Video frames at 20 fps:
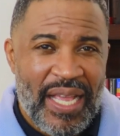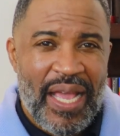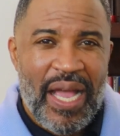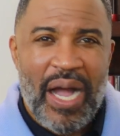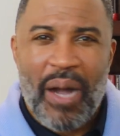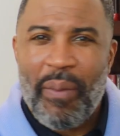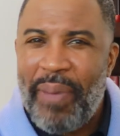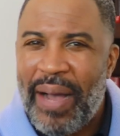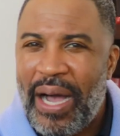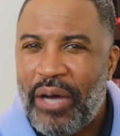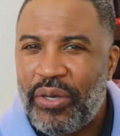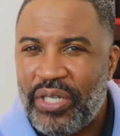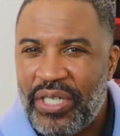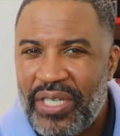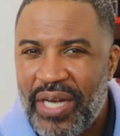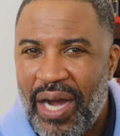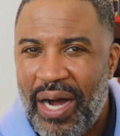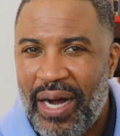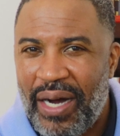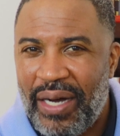about
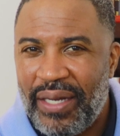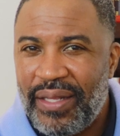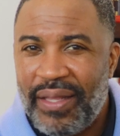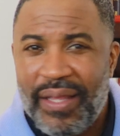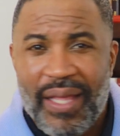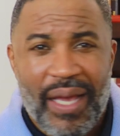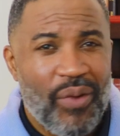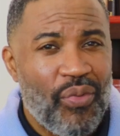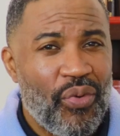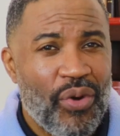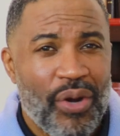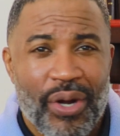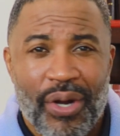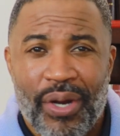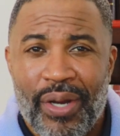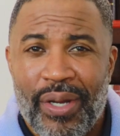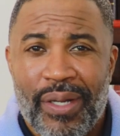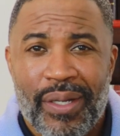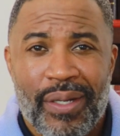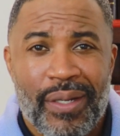God that
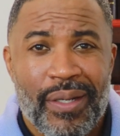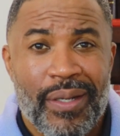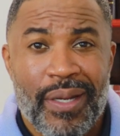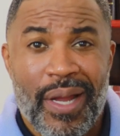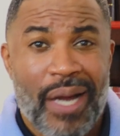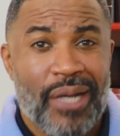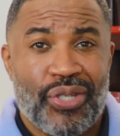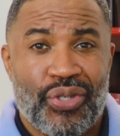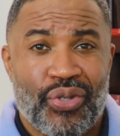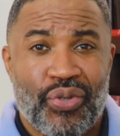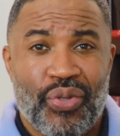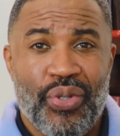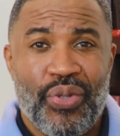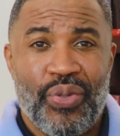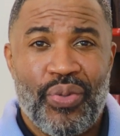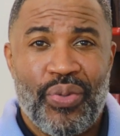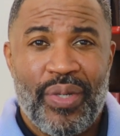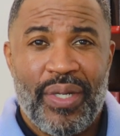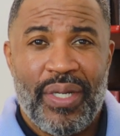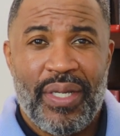were not true.